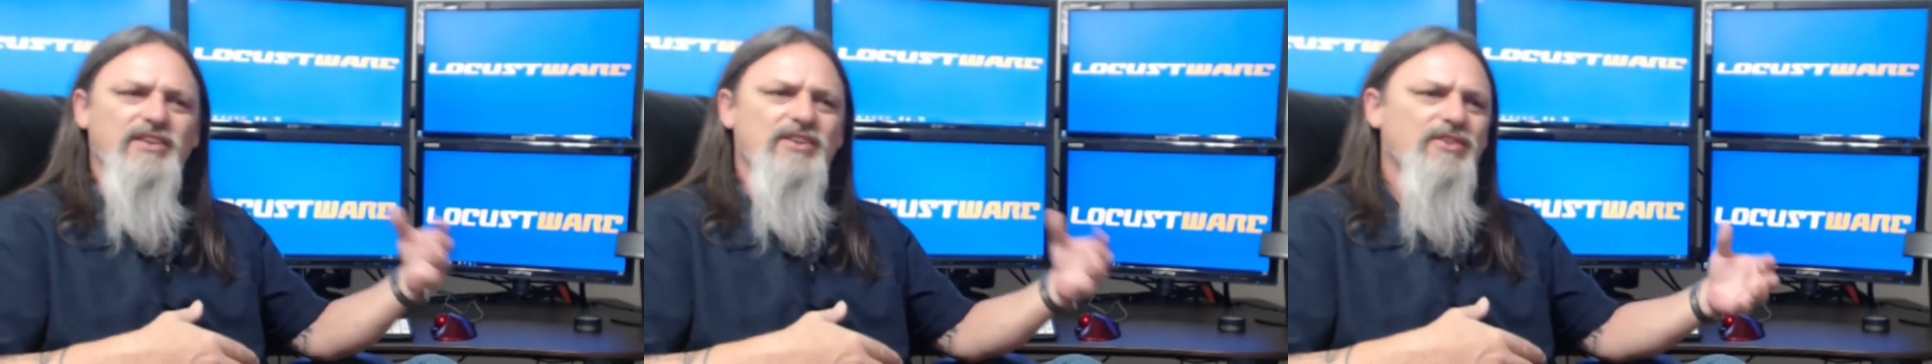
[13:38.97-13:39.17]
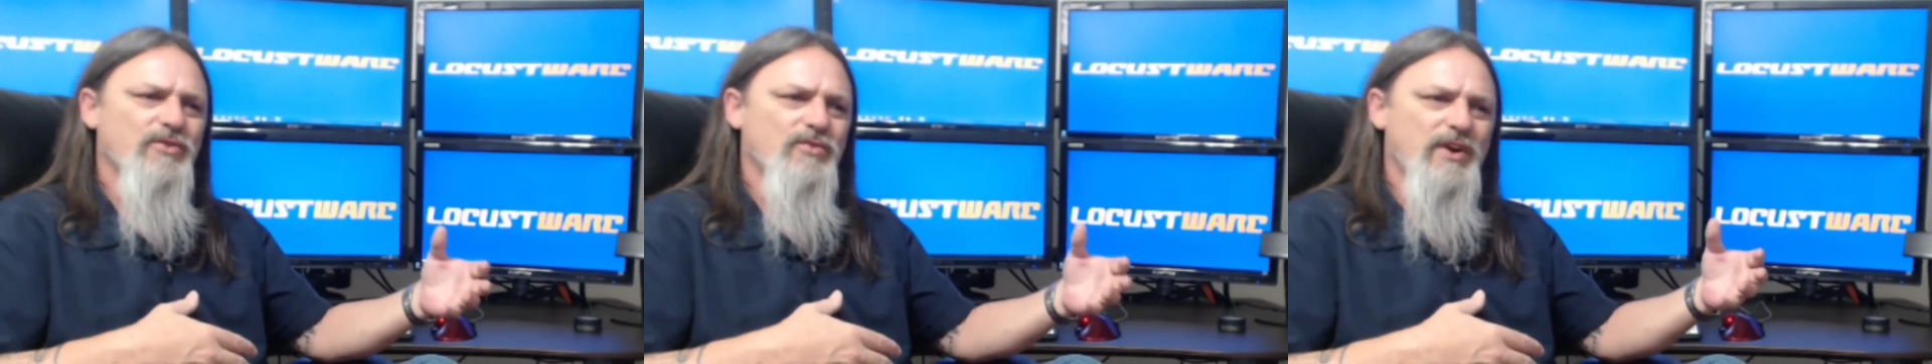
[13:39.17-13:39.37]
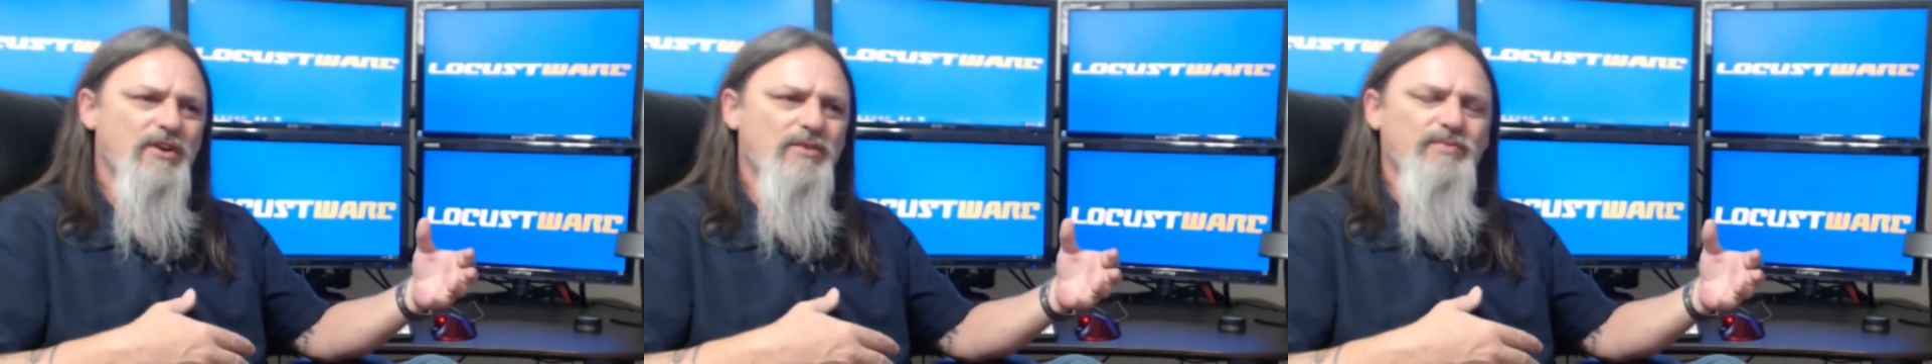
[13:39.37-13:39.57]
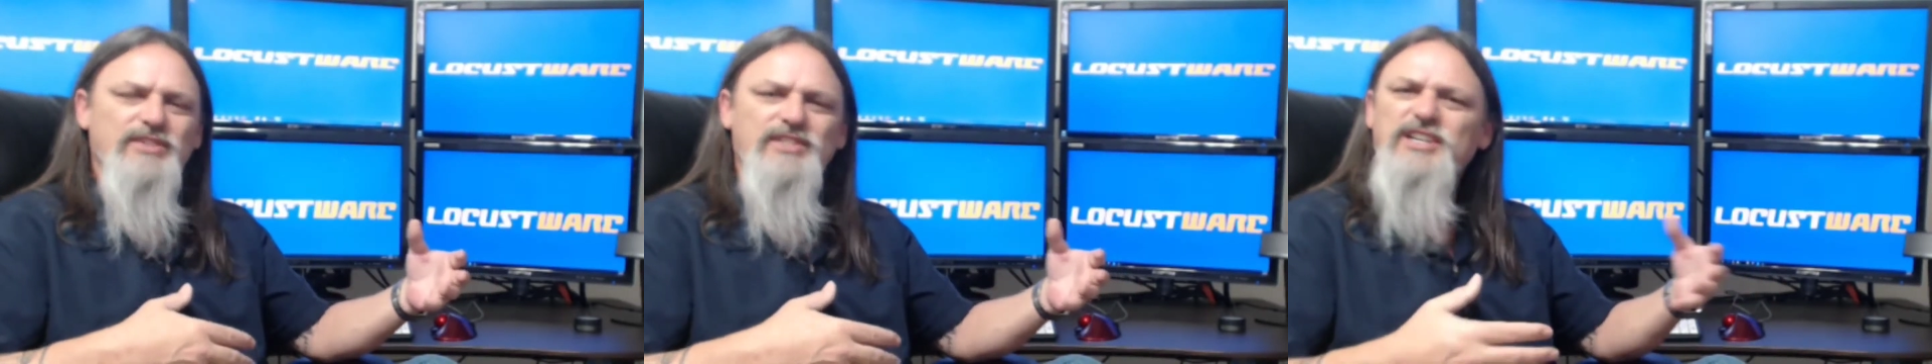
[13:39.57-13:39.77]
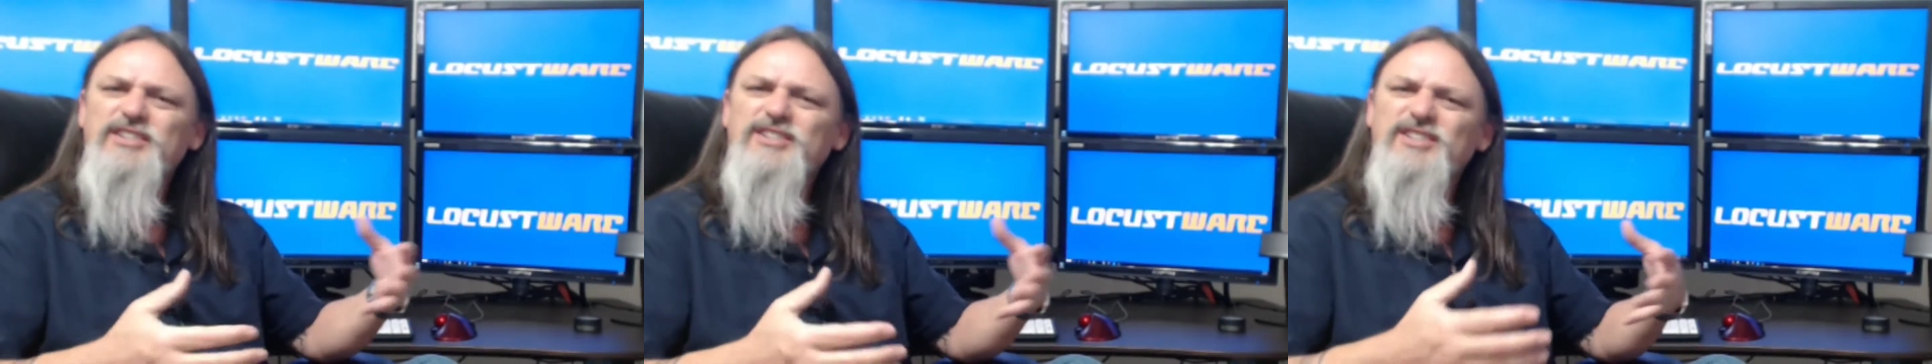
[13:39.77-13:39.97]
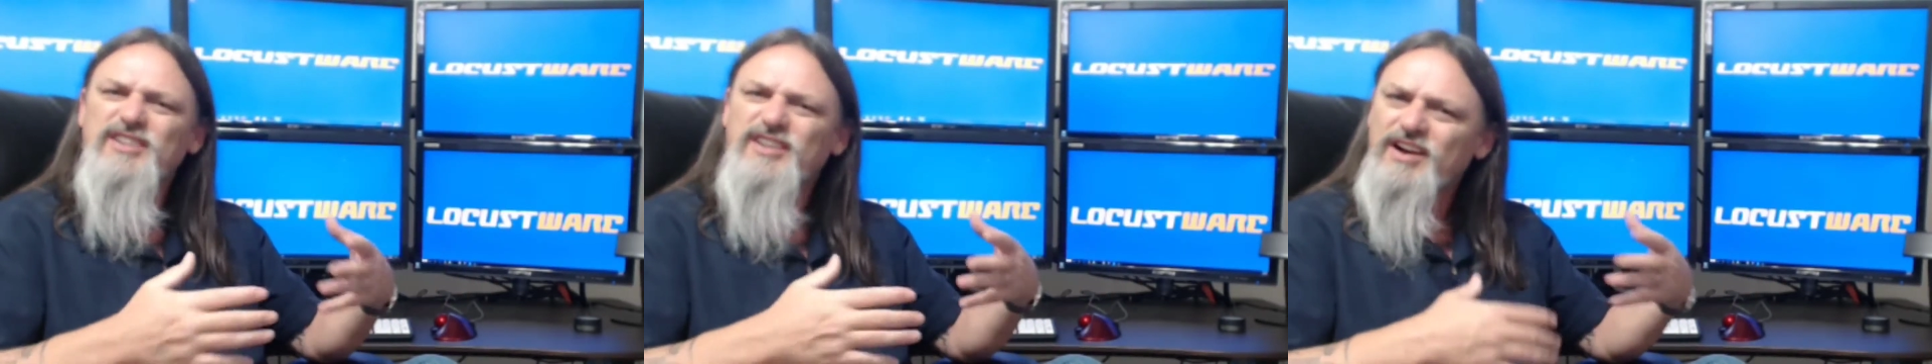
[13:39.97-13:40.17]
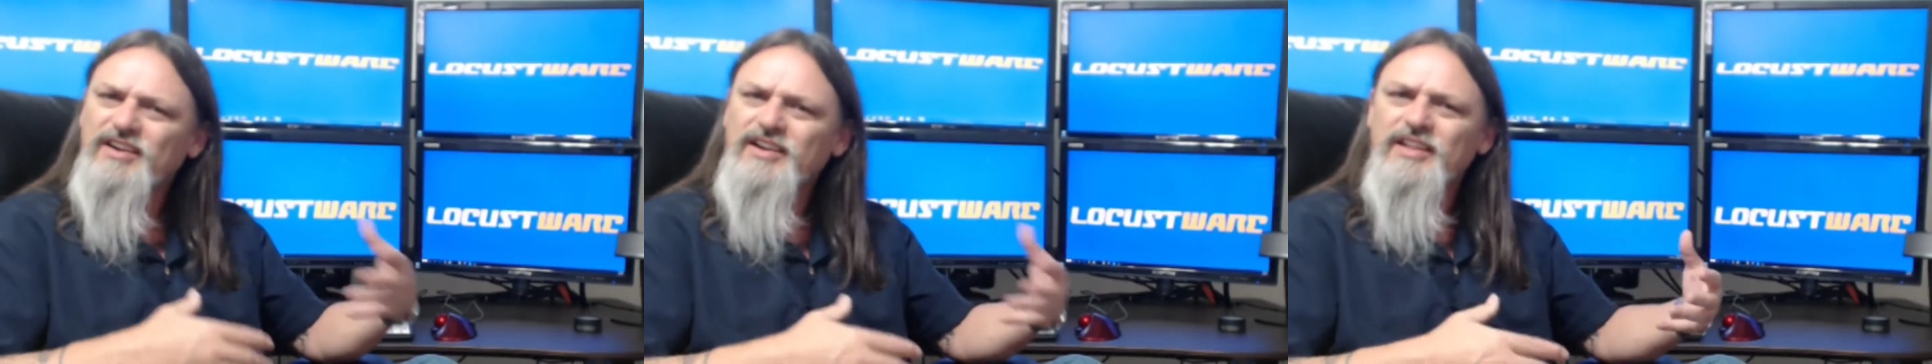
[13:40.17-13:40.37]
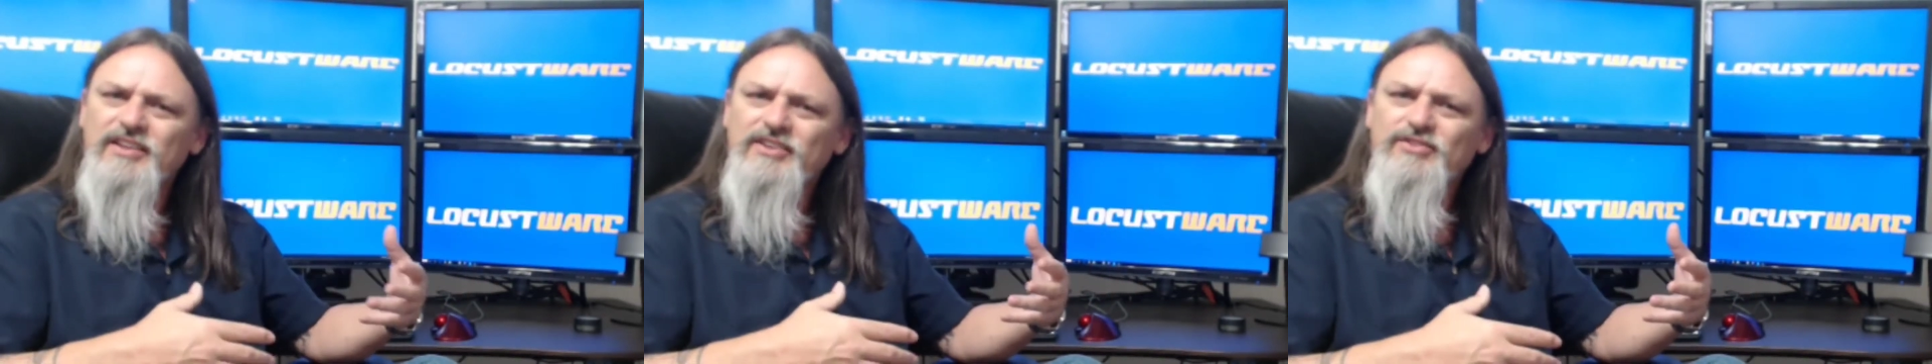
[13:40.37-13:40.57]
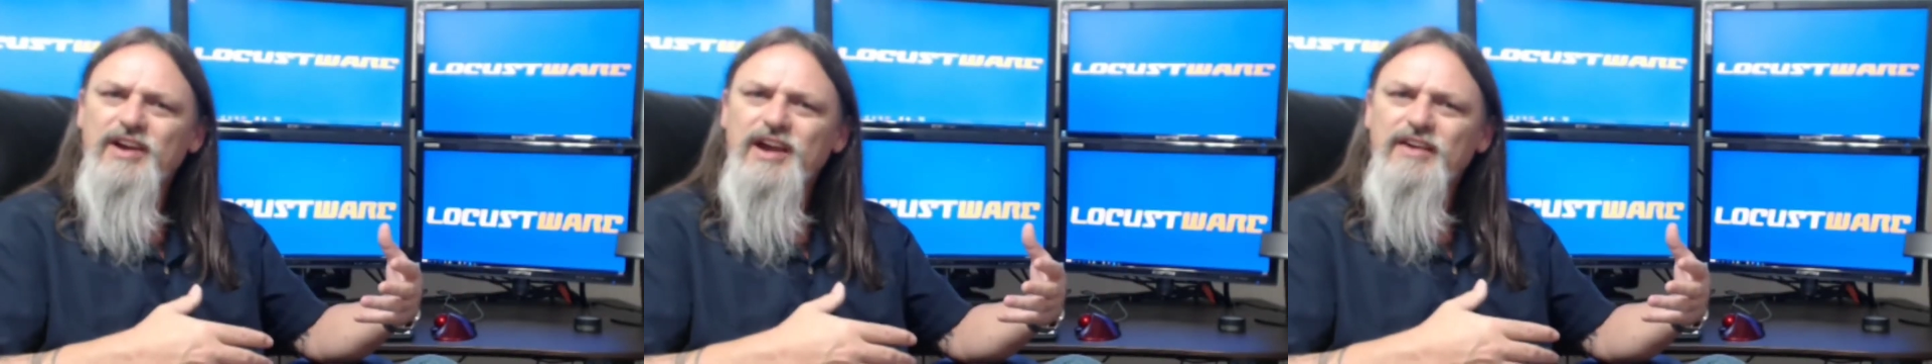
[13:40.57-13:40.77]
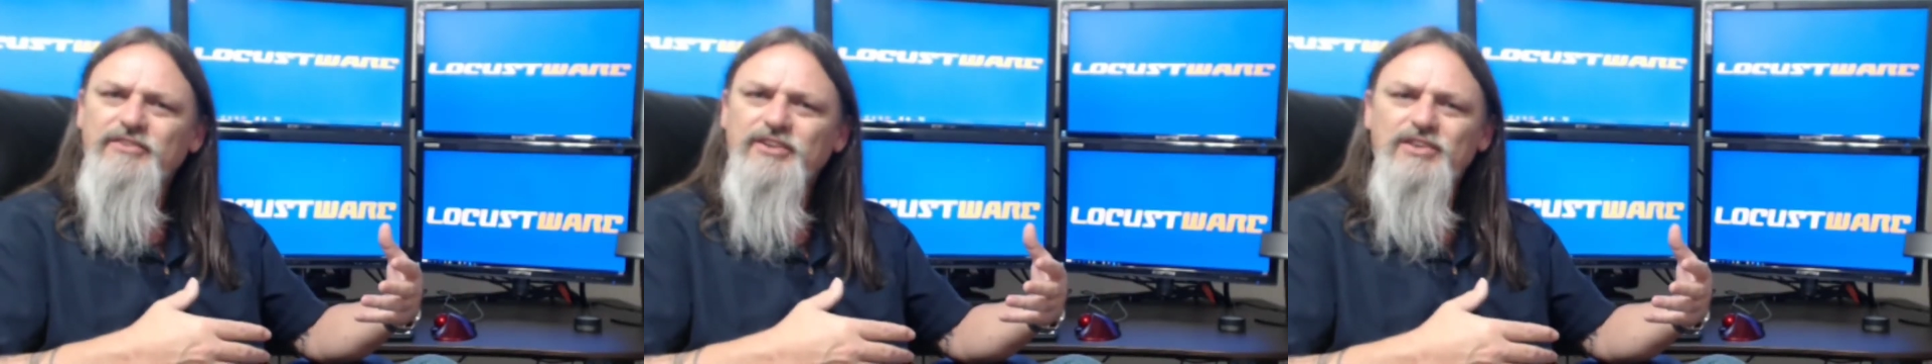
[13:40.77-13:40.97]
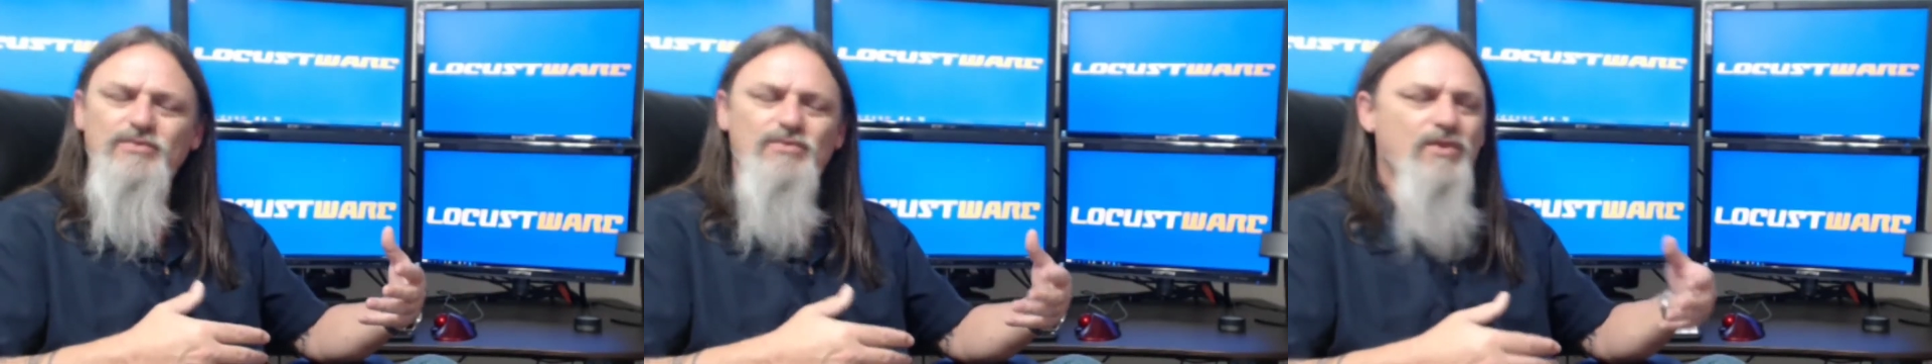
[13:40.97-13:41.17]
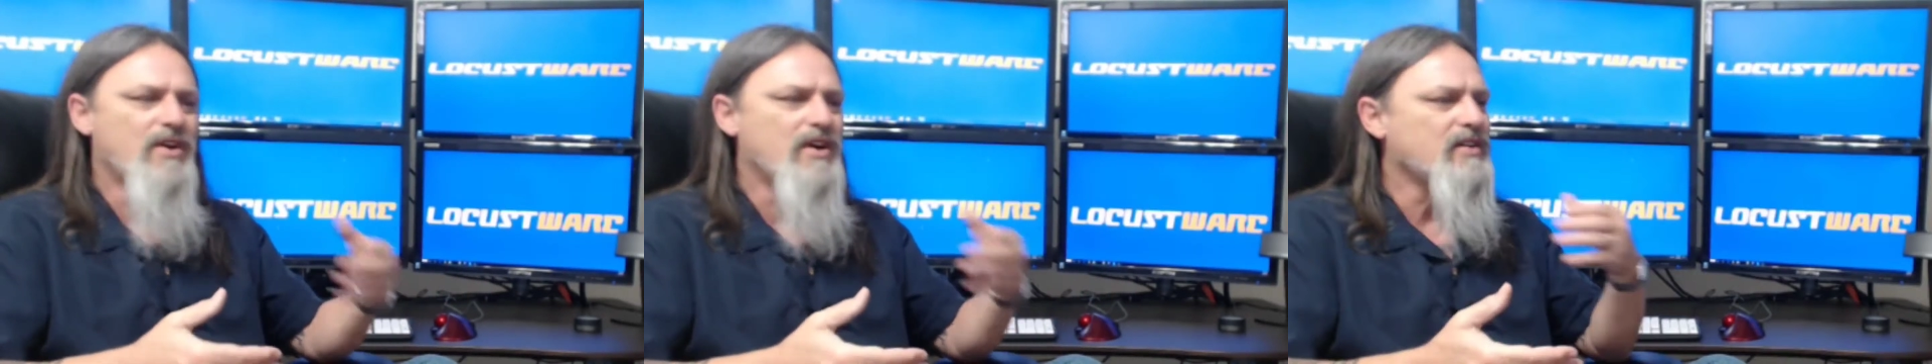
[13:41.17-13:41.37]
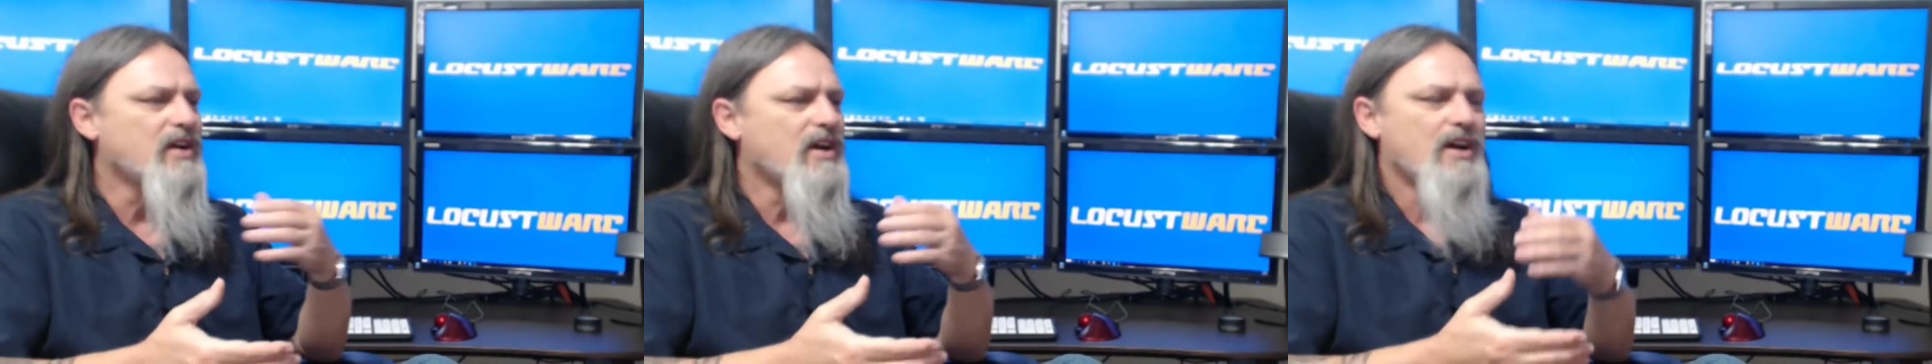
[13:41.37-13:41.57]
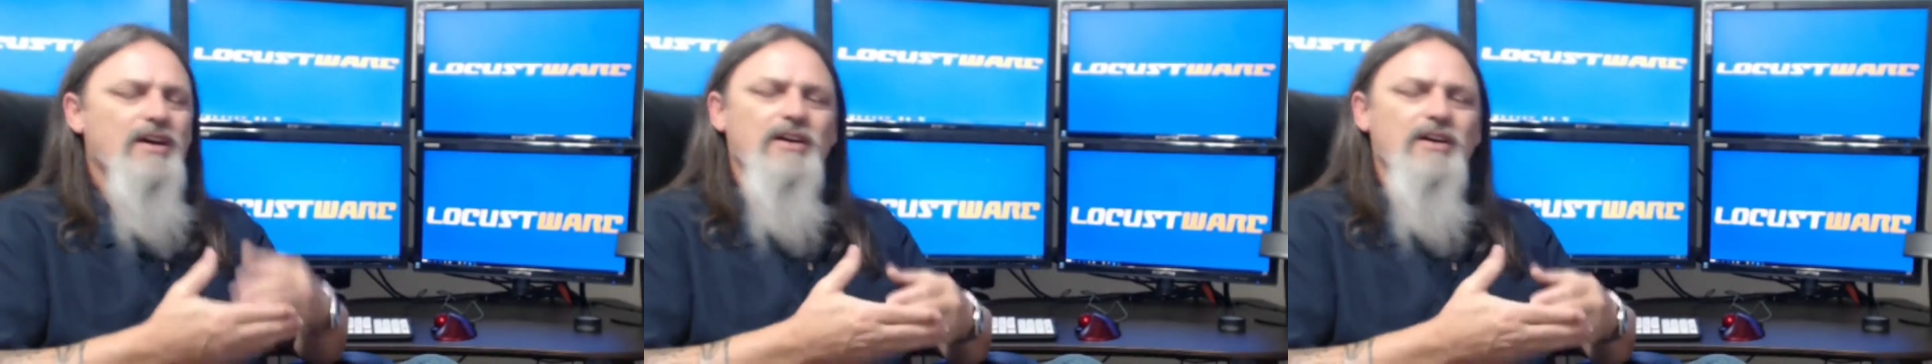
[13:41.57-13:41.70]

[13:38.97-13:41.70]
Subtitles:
you know, they're well positioned, not getting the traffic you want.